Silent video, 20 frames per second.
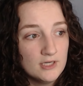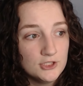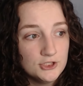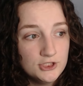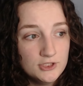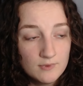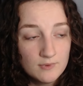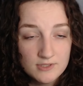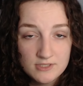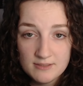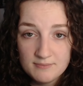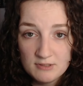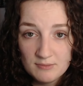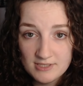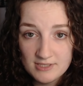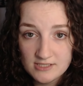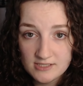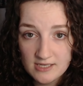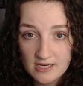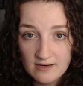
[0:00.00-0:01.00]
she wants him to be
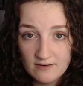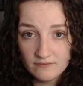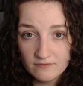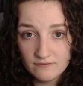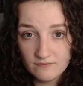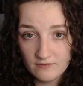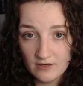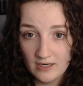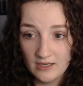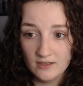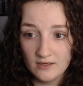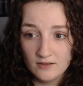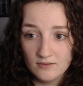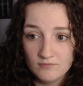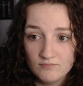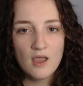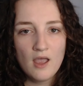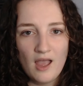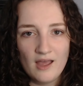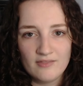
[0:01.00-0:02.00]
safe. And
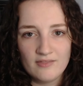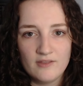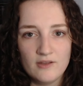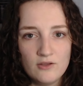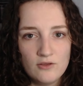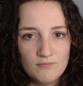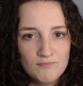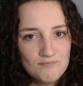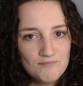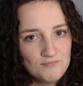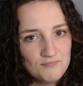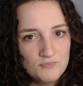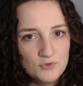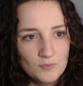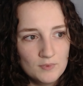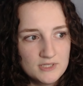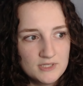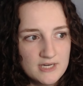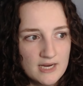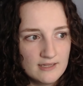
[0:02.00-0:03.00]
I think you
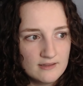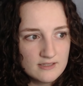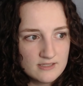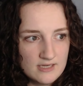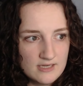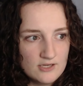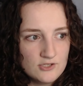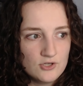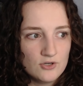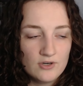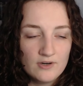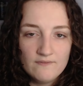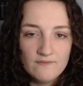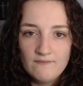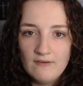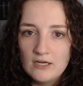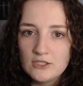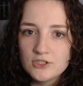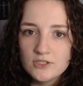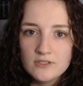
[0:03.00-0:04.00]
would take this as her
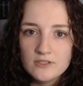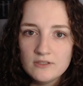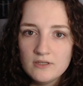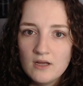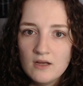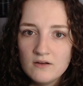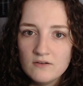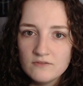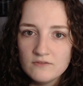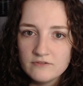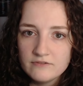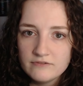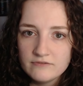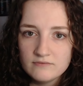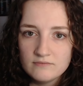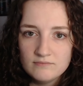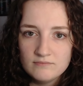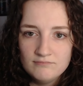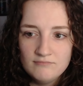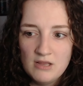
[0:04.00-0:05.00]
confession of,
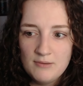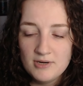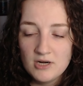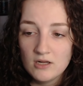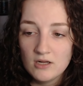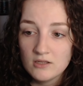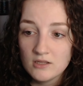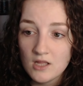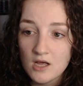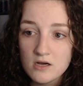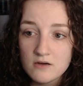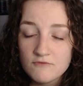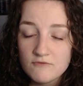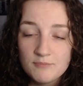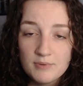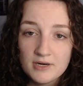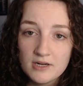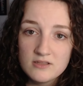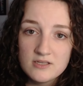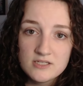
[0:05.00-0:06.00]
maybe not love,
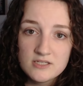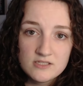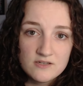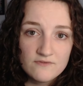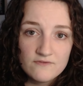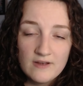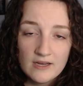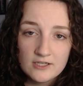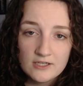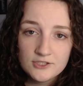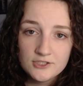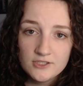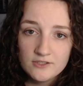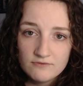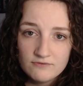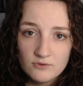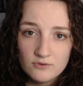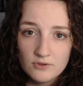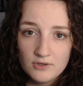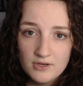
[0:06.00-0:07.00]
but at least affection
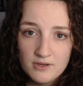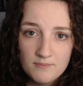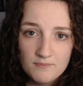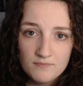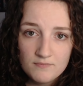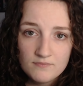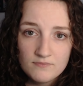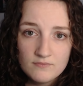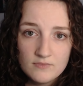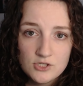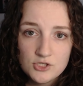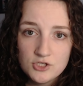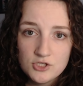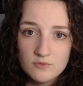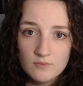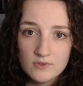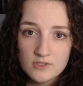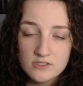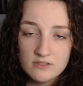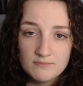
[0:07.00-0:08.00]
for him, that she
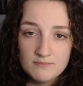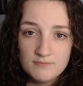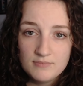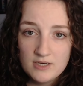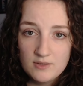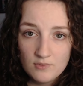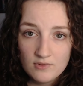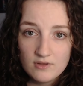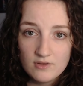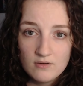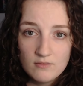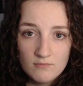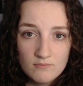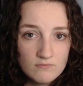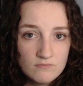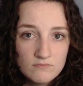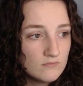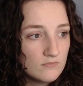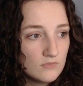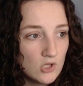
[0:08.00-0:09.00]
wants to be with him
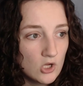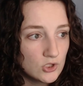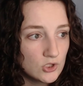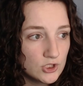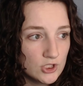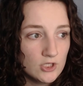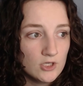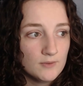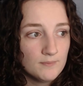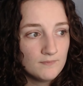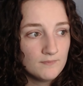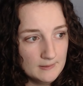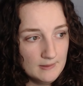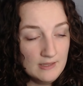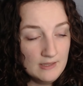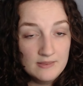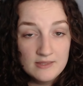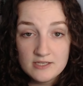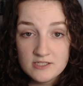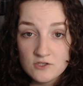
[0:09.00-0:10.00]
long term.
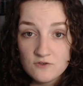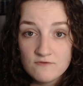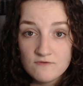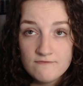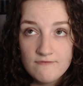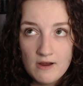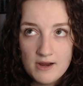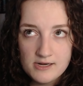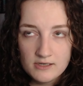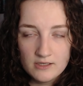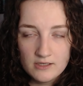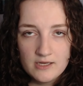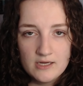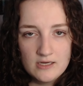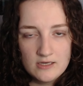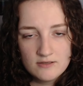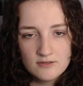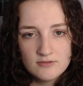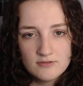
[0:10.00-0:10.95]
And this is finally